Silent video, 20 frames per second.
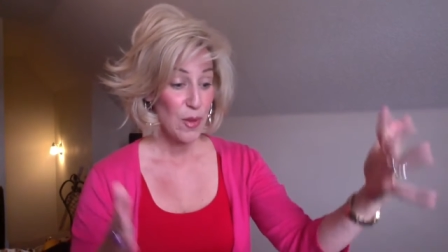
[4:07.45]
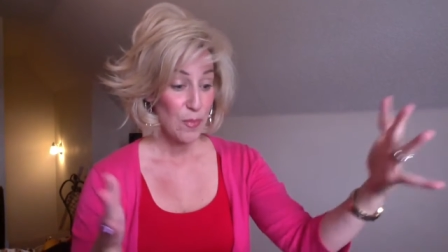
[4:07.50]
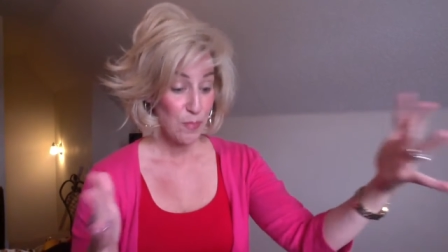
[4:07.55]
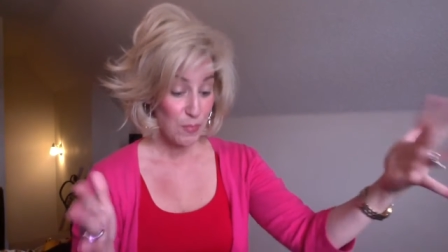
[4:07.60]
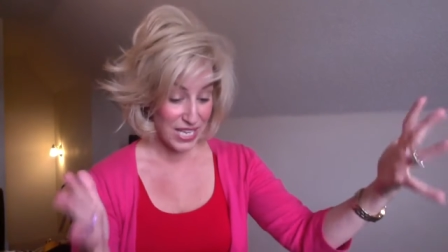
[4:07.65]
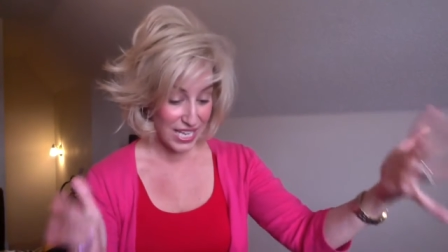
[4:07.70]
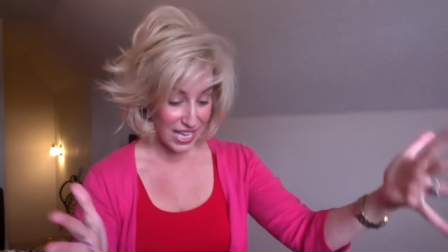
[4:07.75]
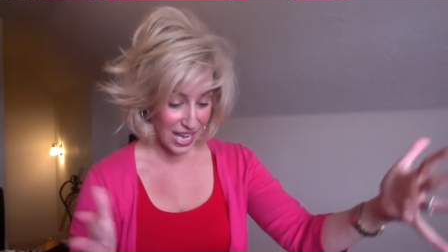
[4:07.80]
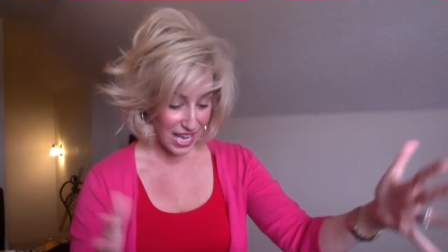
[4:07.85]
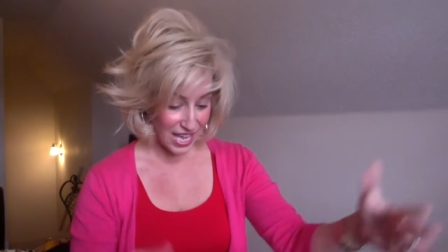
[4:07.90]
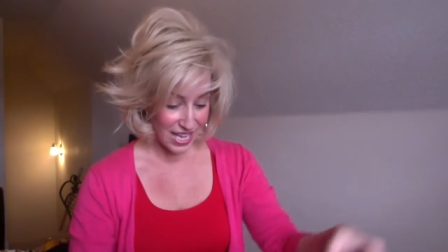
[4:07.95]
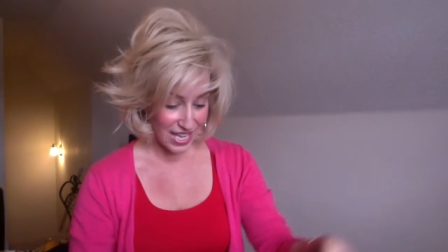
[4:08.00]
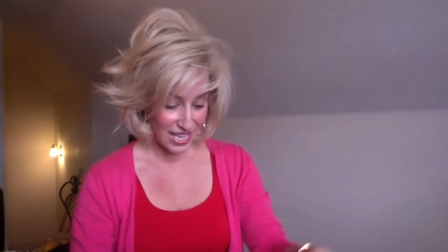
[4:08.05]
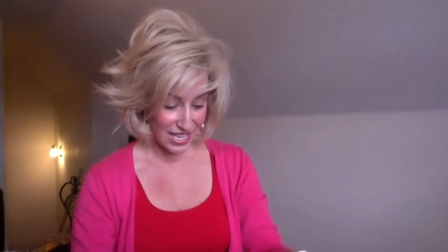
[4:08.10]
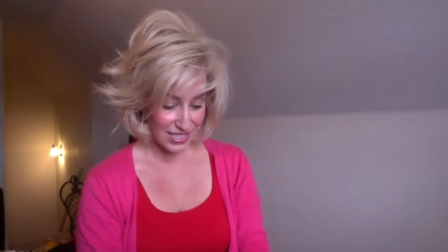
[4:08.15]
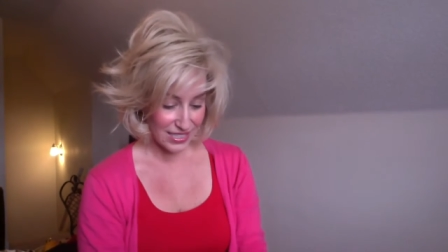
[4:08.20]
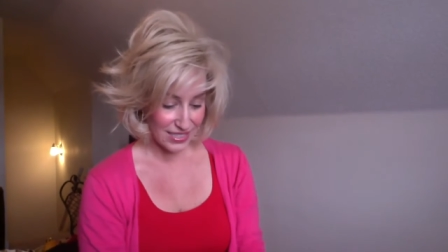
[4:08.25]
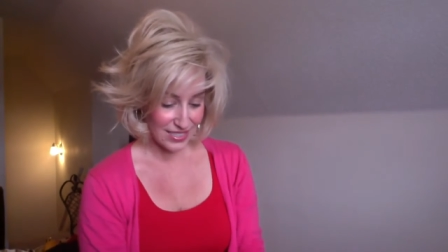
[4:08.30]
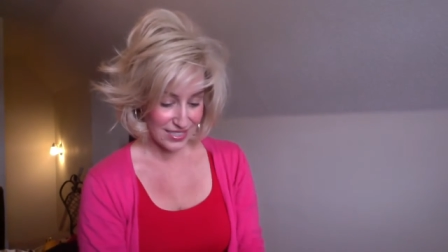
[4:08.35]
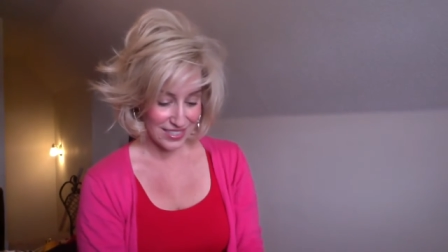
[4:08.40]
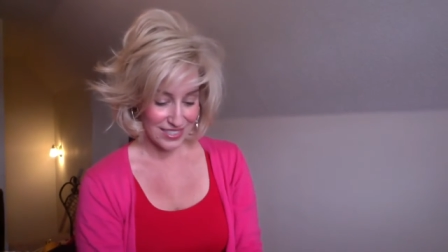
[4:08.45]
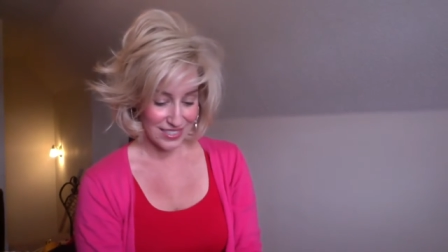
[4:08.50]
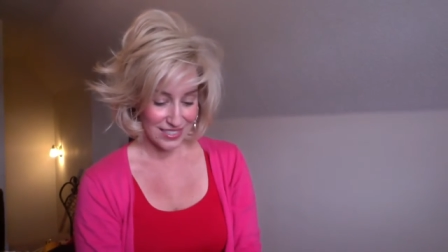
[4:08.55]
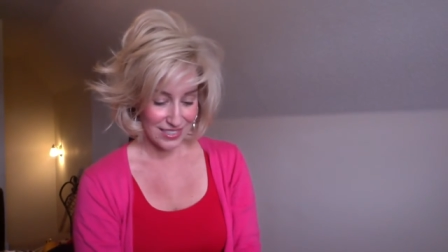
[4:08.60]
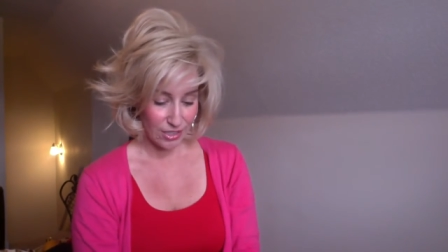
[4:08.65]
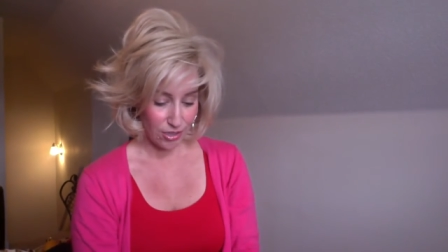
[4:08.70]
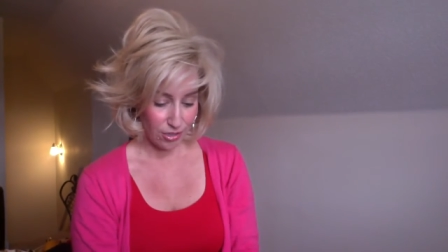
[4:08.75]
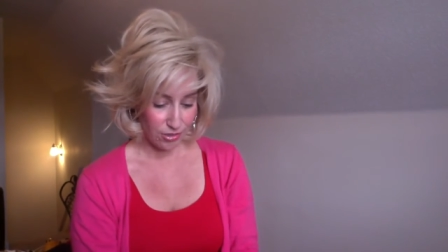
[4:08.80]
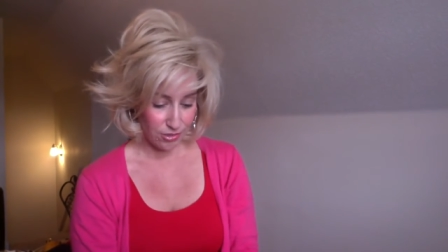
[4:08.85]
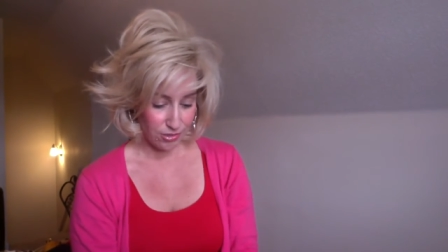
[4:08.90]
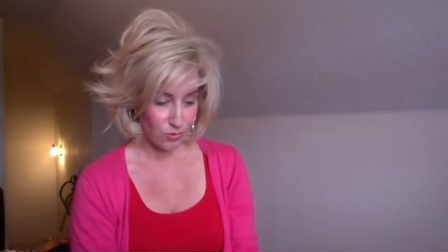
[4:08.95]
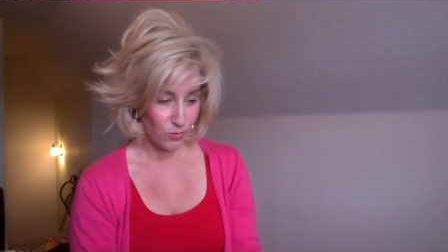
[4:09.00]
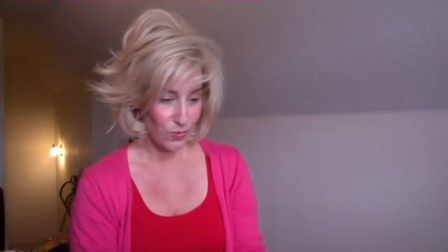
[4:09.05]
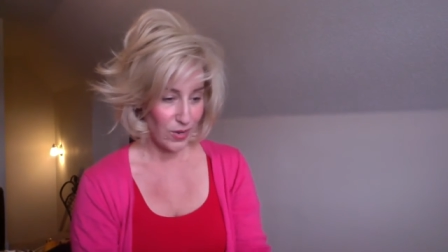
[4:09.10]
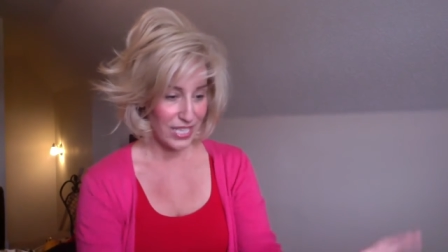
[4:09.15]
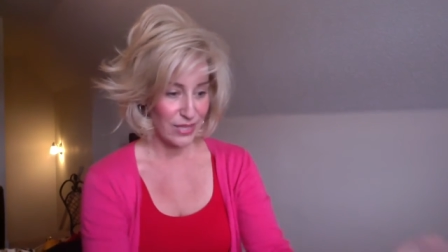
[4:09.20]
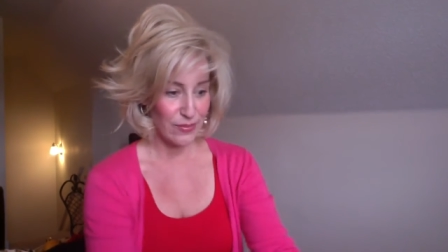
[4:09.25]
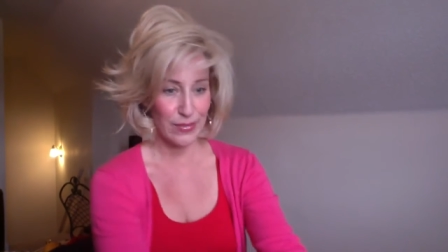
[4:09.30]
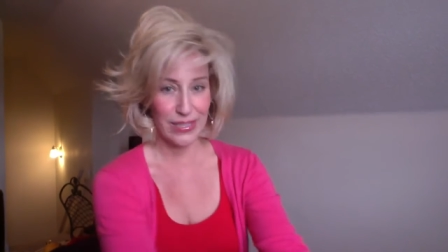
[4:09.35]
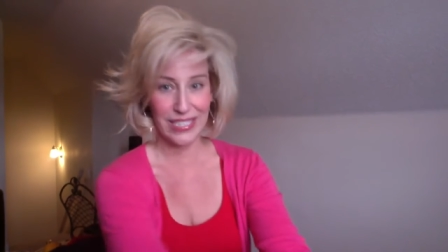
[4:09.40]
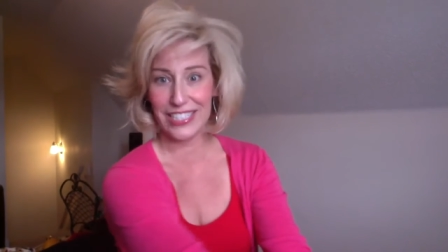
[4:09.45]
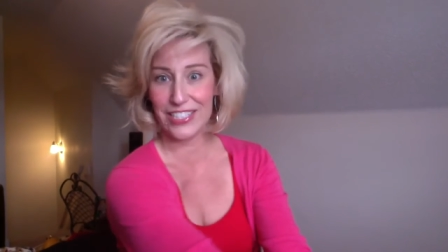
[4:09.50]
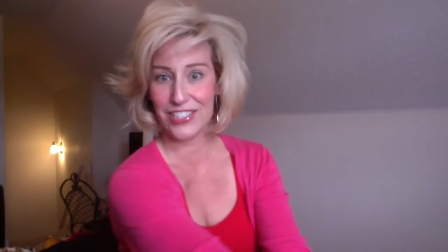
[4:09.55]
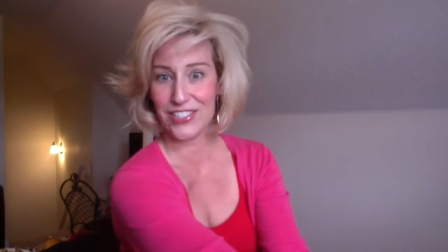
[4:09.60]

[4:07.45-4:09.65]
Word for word: because, oh, wait a minute,